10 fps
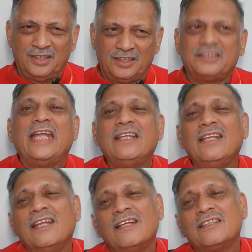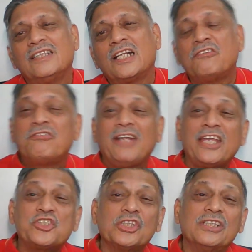then the
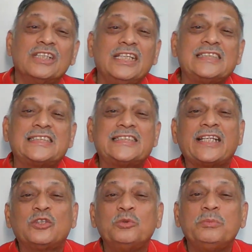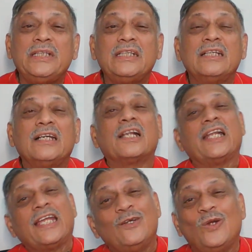reflection is said to be
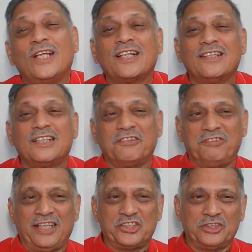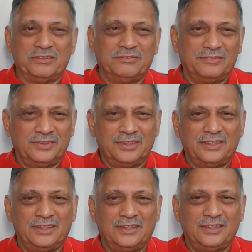regular reflection.
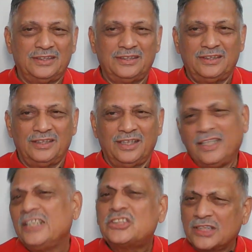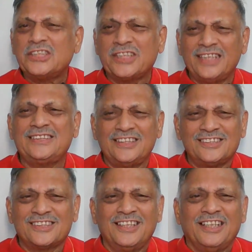In such
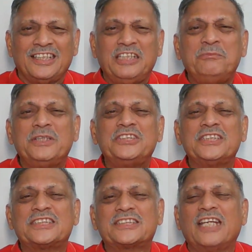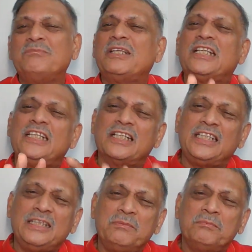cases, images can be
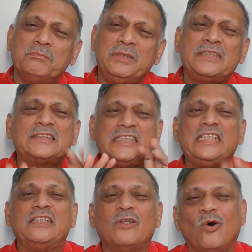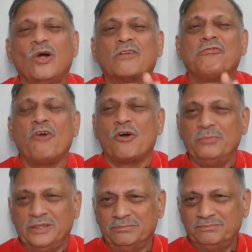clearly be seen or formed.